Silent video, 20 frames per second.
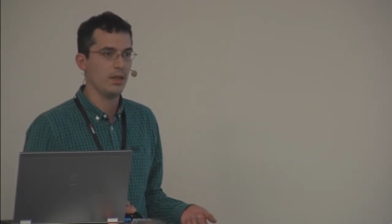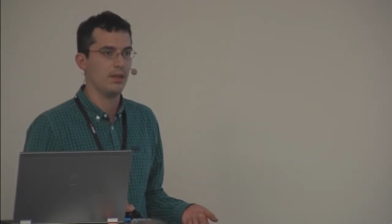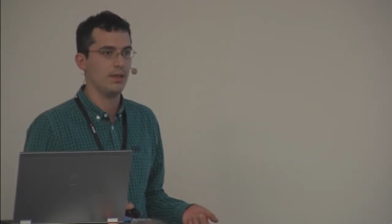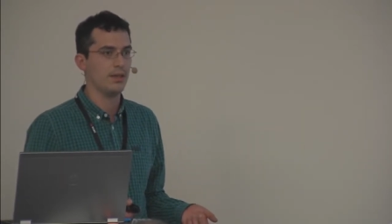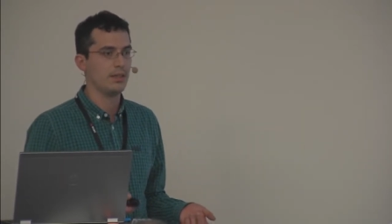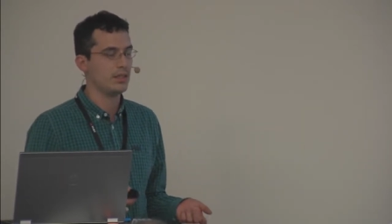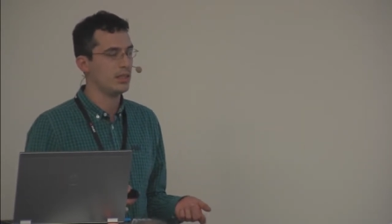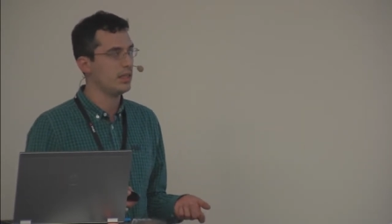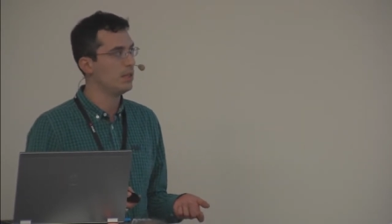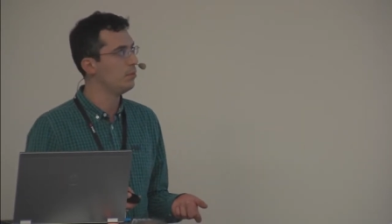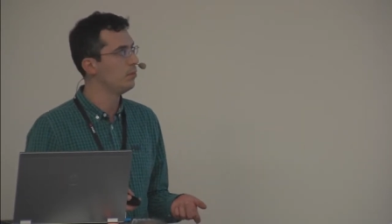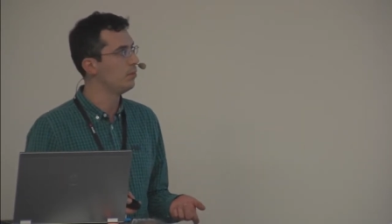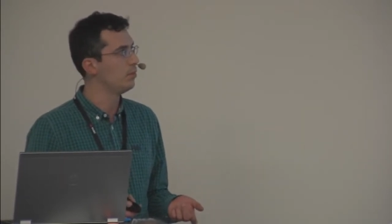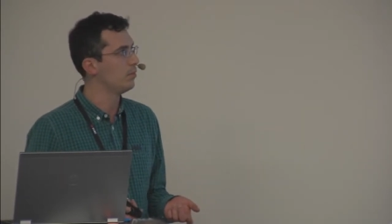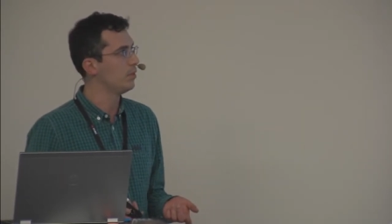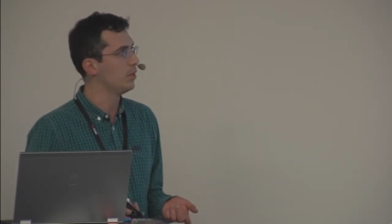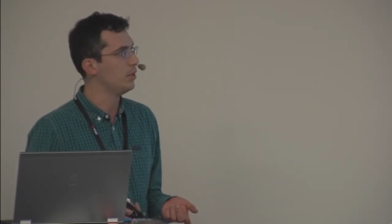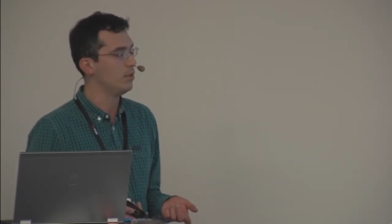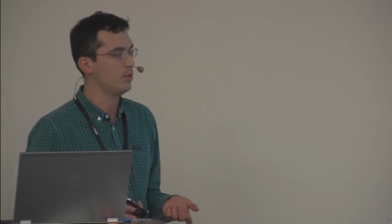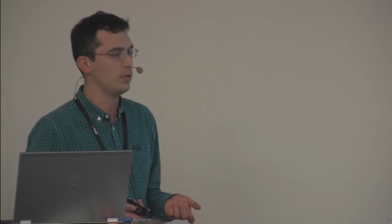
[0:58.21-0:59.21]
the
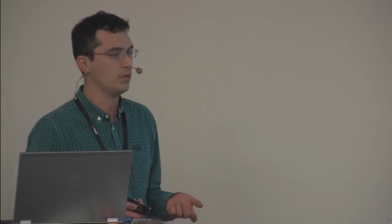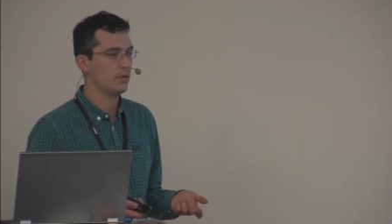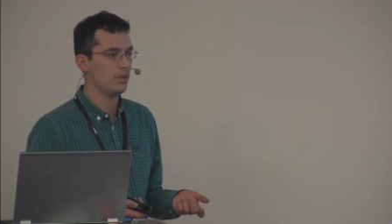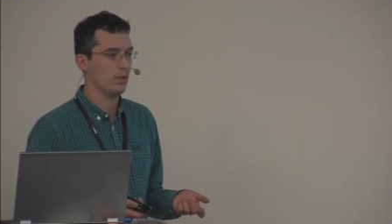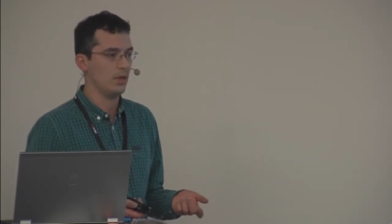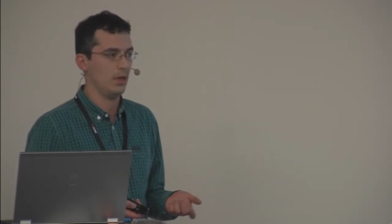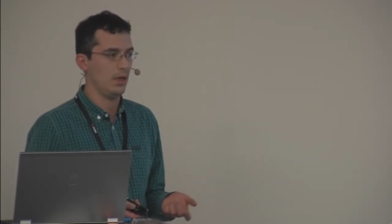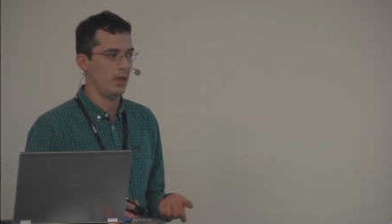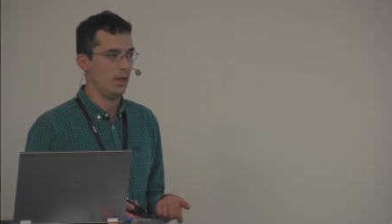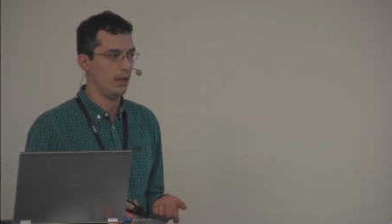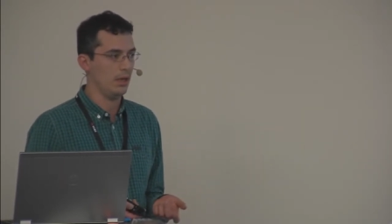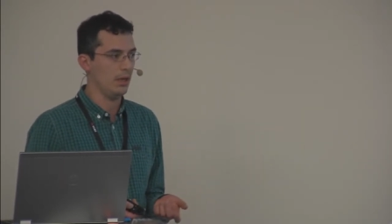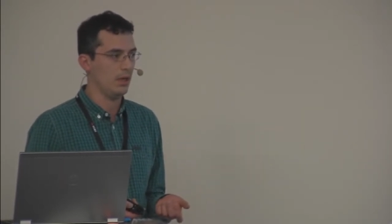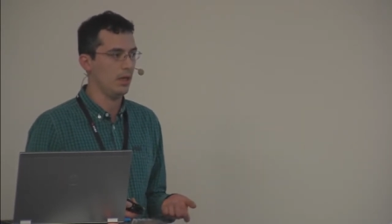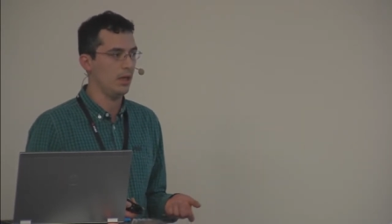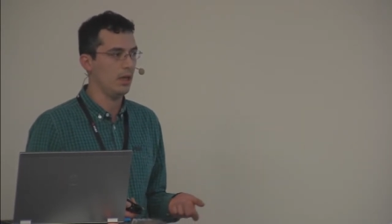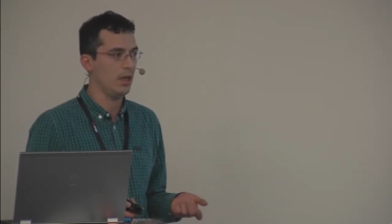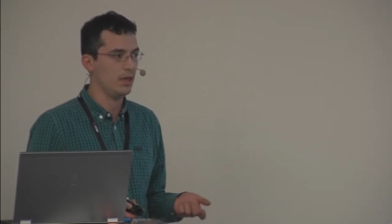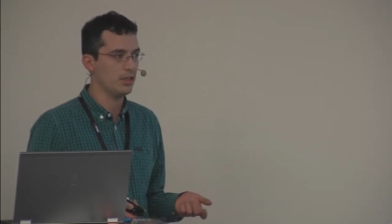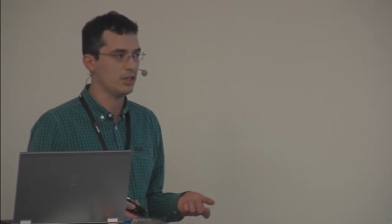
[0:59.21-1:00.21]
team used uh,
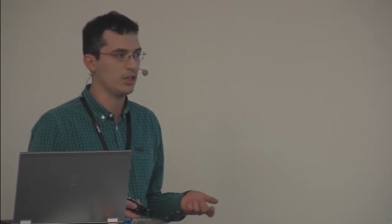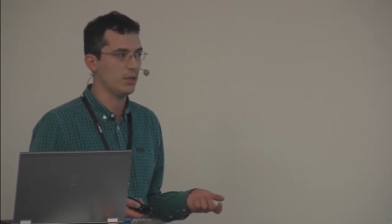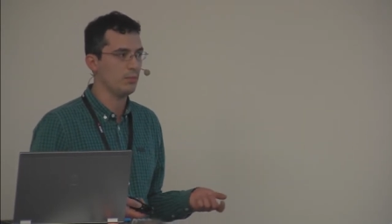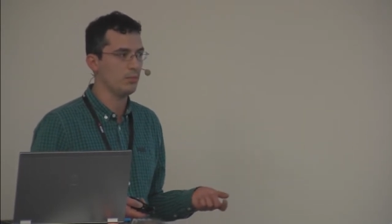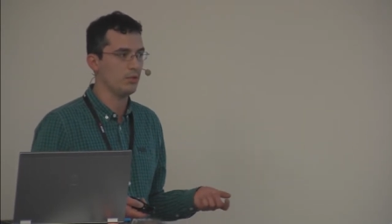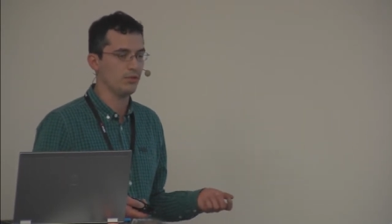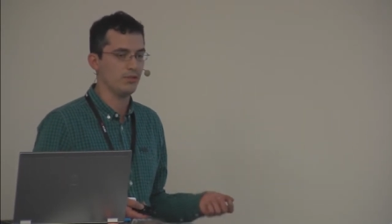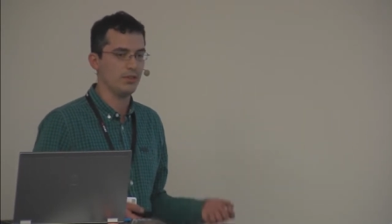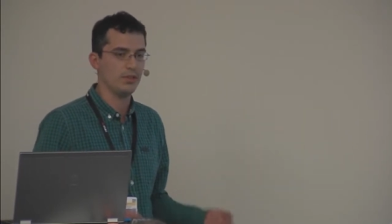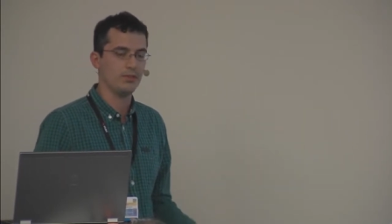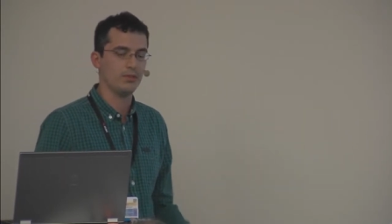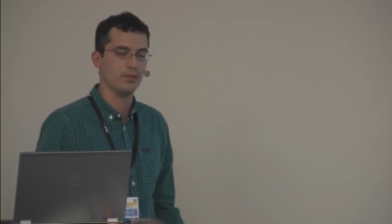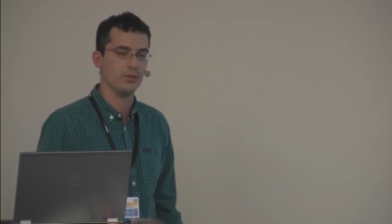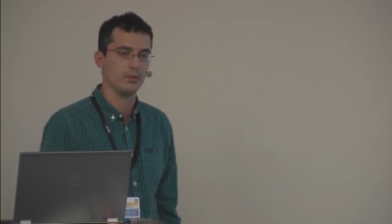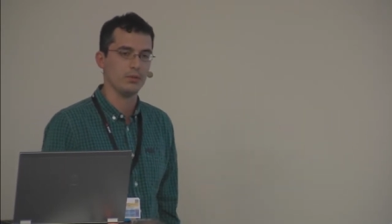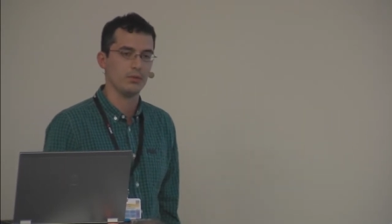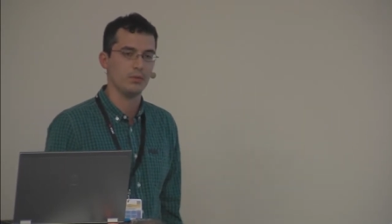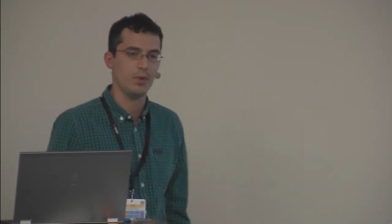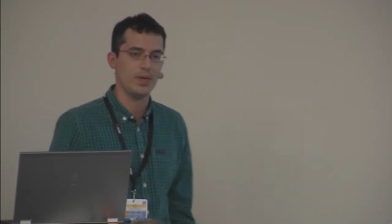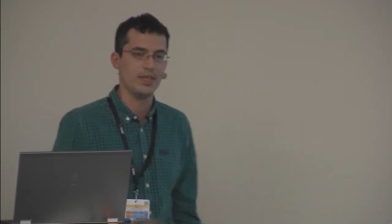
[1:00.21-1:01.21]
a large number of
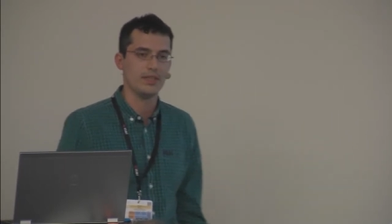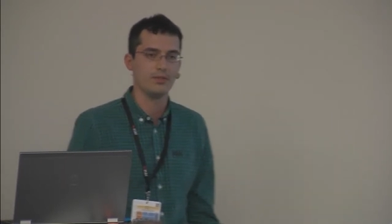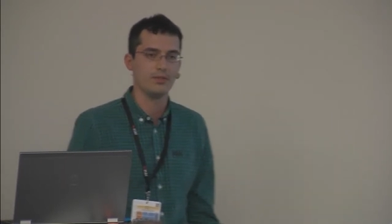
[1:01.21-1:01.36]
different ways